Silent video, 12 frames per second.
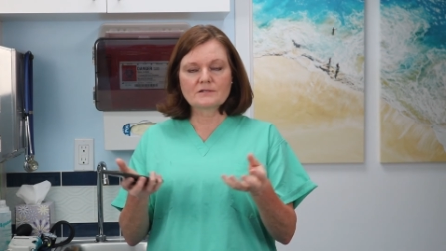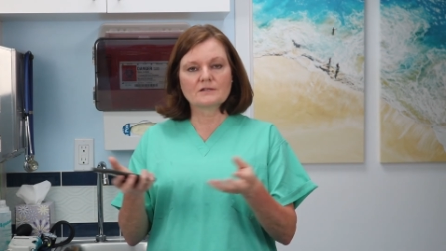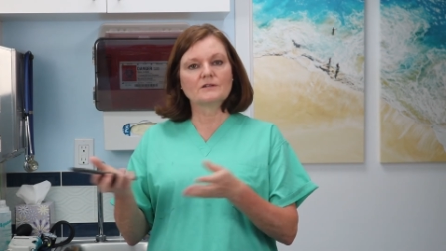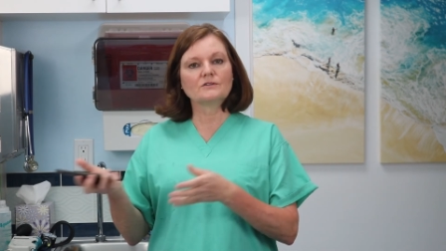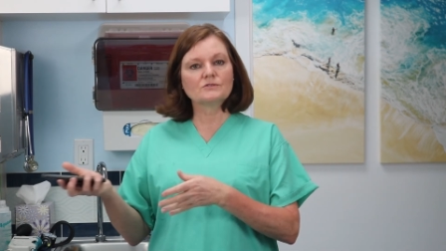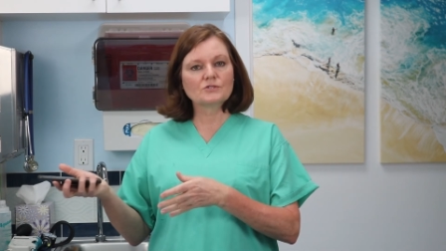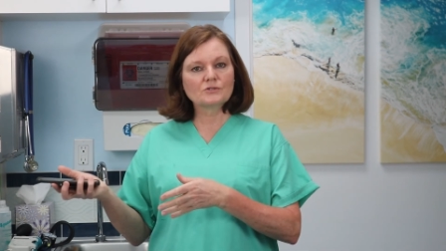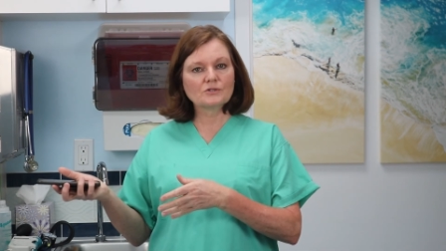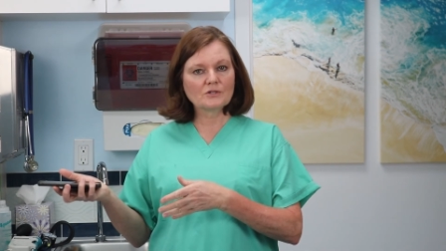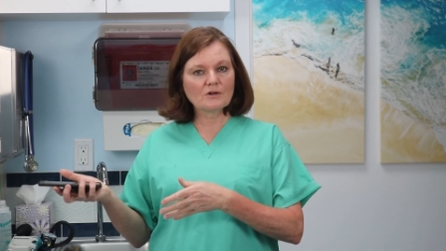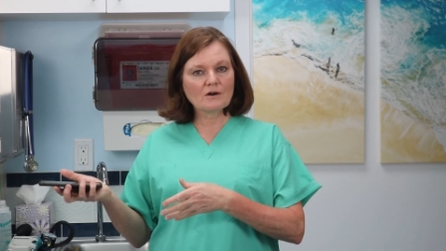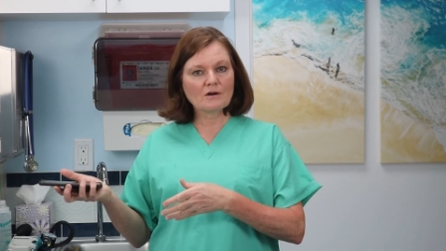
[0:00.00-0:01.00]
into
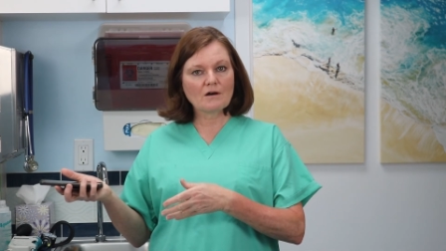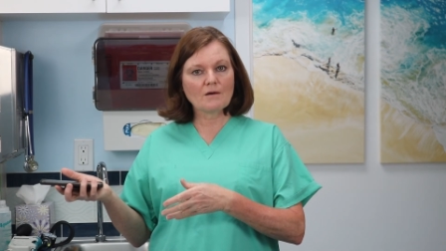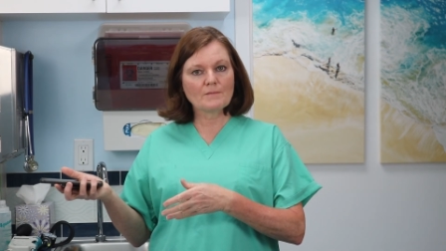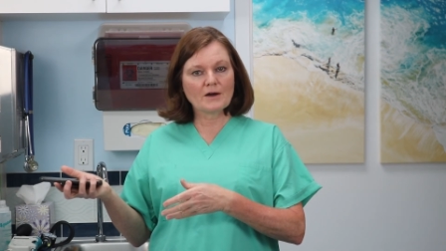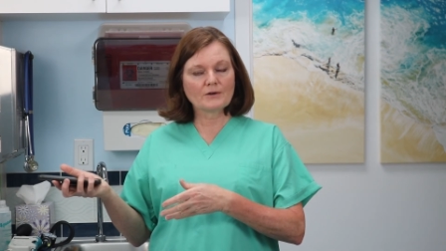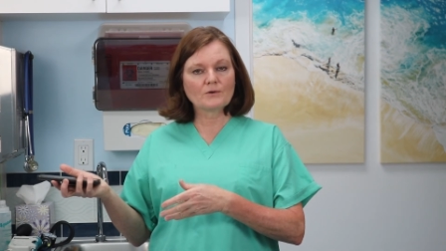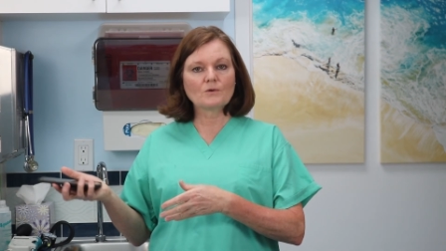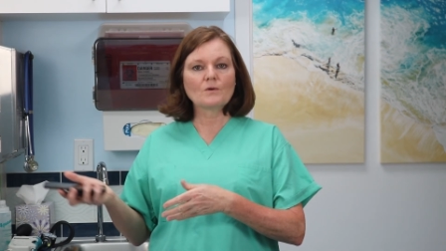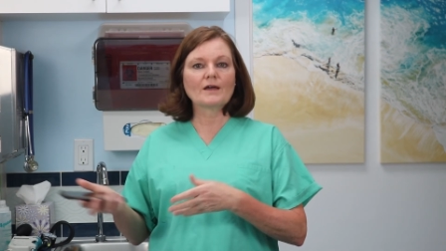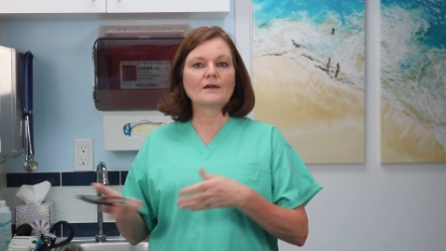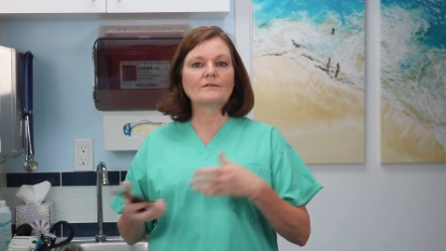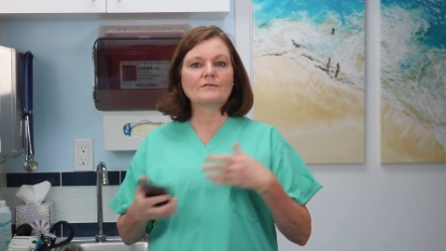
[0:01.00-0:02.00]
the
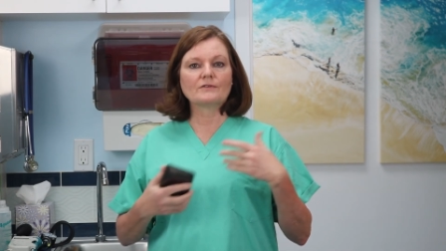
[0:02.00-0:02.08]
microwave,